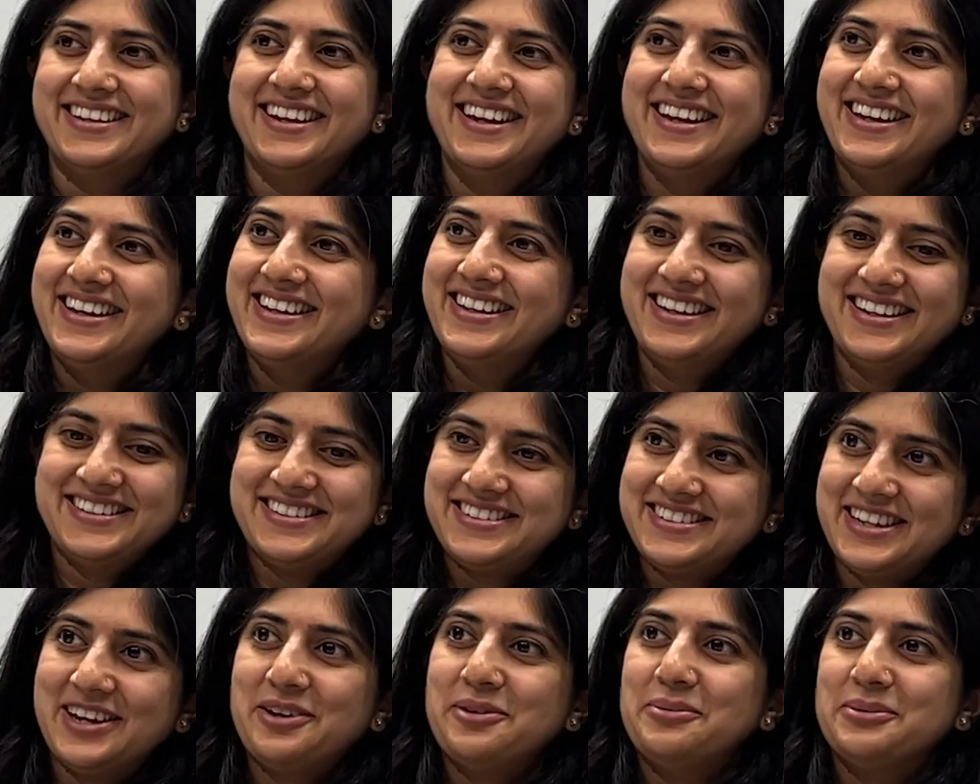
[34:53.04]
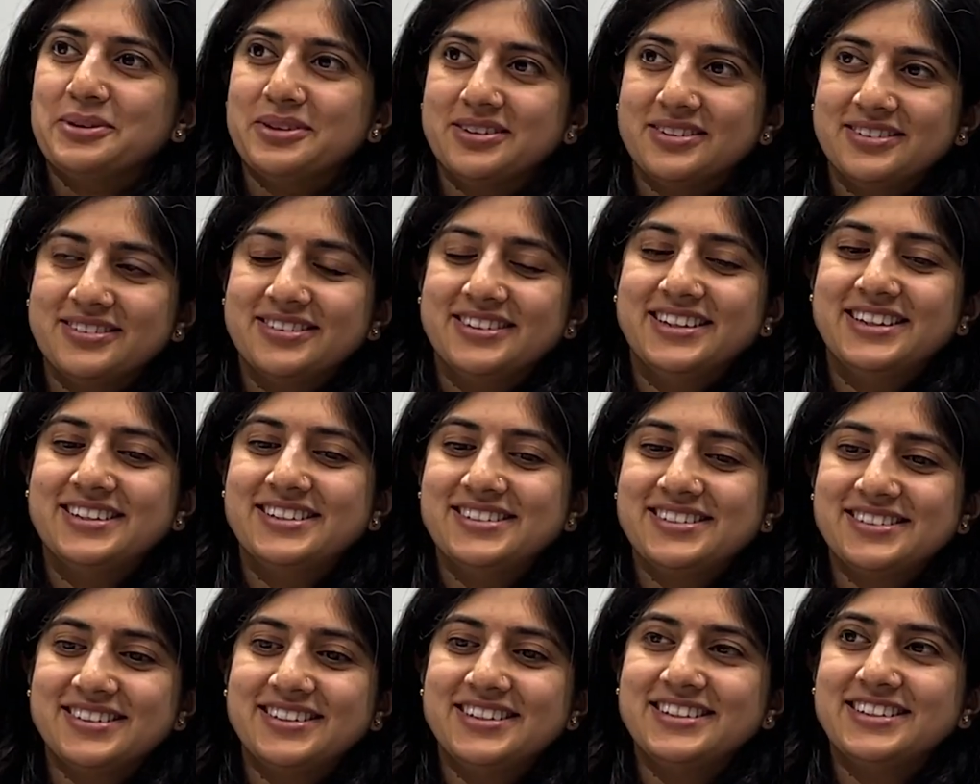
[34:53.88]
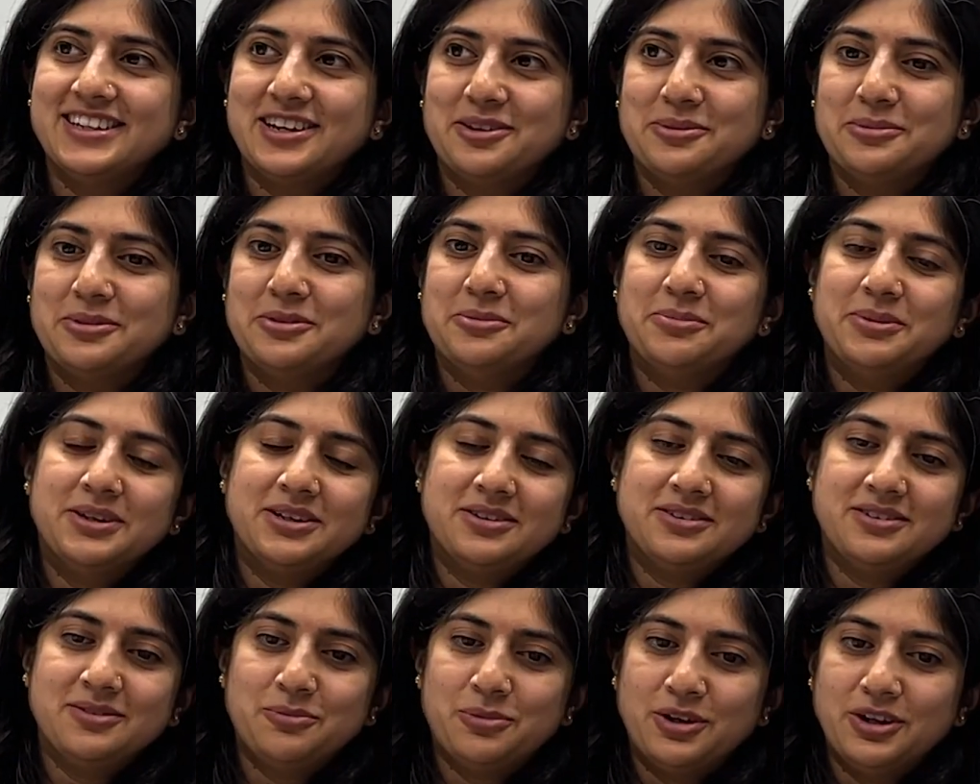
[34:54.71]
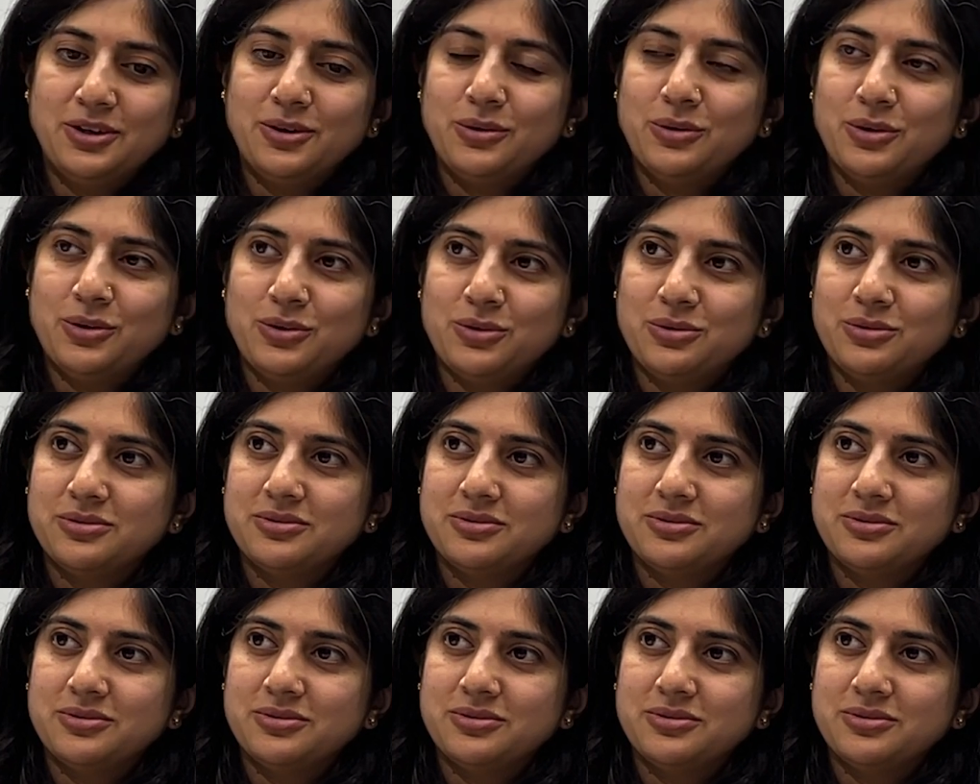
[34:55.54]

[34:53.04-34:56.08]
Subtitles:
Yeah. It's terrible. It is really terrible. But what are you going to do?